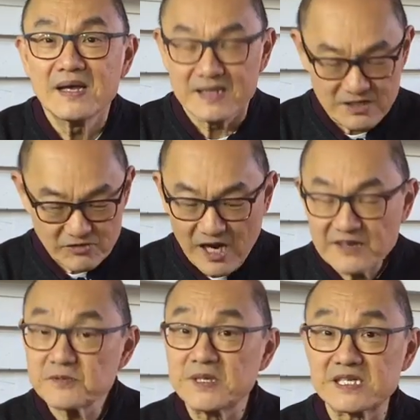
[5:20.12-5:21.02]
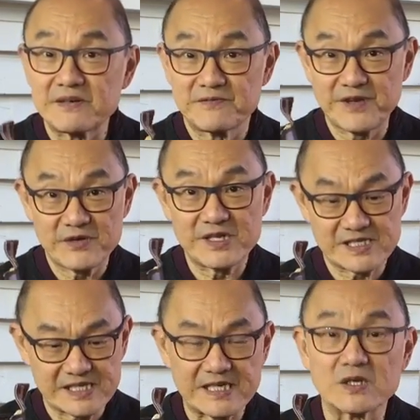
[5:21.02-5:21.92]
The Craftsman is a very
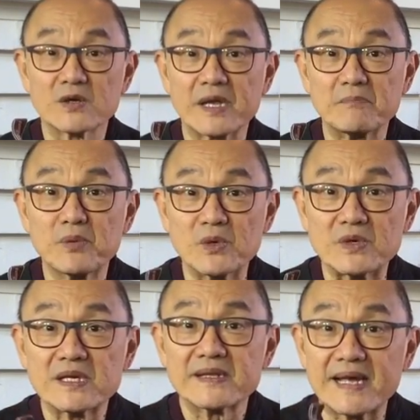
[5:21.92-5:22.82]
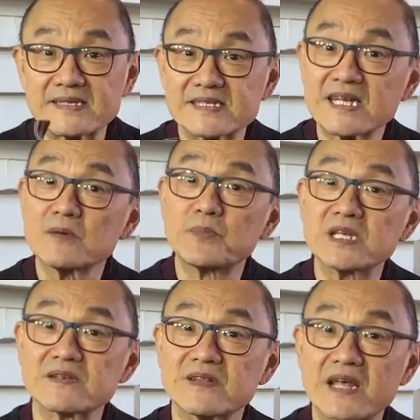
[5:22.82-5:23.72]
sleek looking boot that single
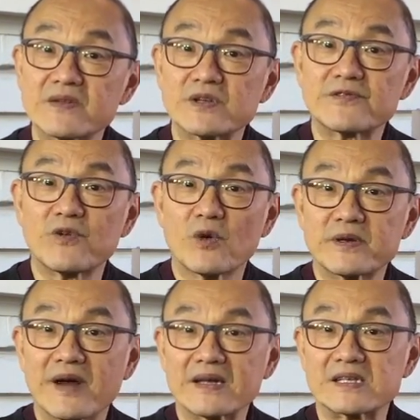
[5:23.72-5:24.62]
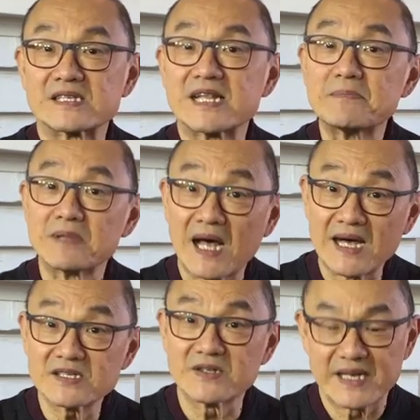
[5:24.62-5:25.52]
piece of leather is formed around a slim
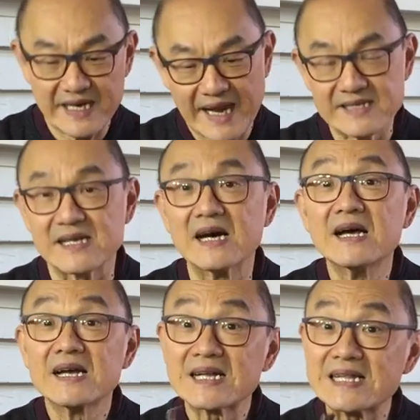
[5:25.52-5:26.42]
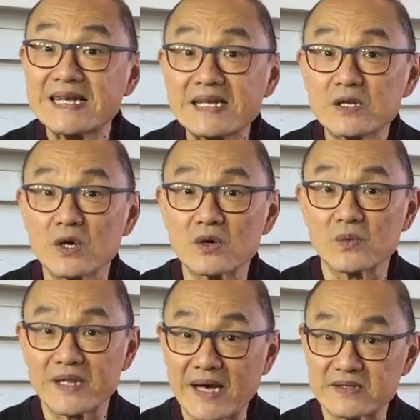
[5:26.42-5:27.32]
last so that it has a clean look
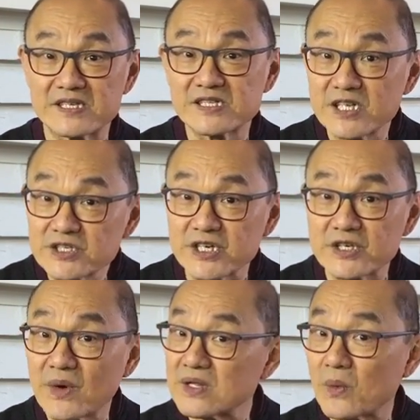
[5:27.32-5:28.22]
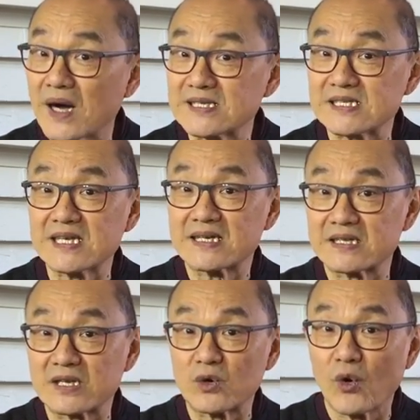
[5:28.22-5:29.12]
without the stitching you otherwise see under
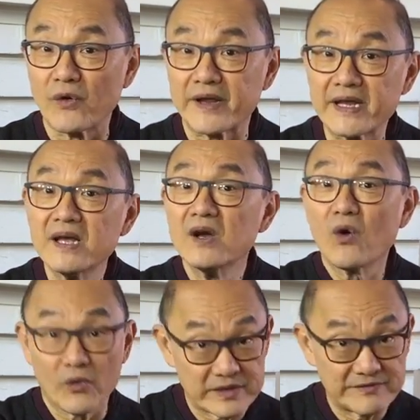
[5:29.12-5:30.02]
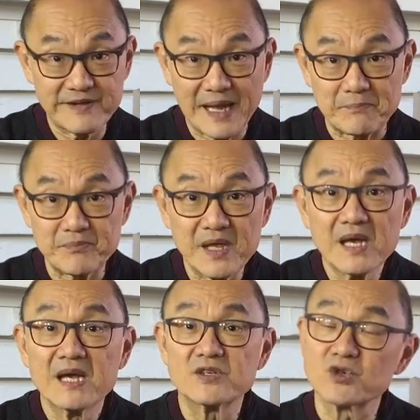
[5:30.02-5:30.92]
the goring or on the vamp,
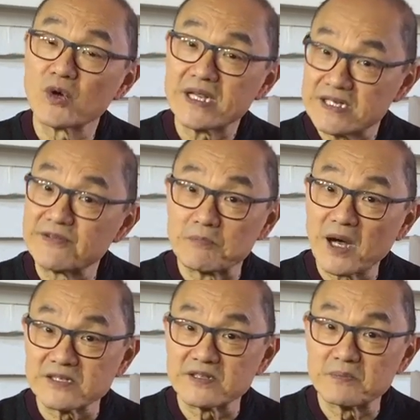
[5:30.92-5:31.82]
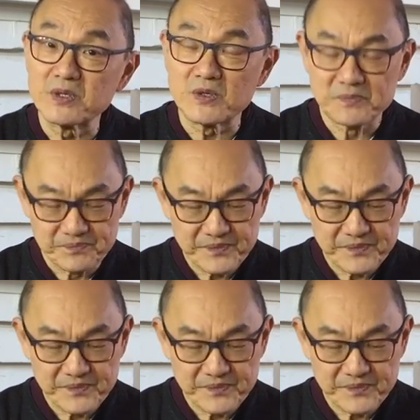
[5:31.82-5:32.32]
joining different parts of the boot.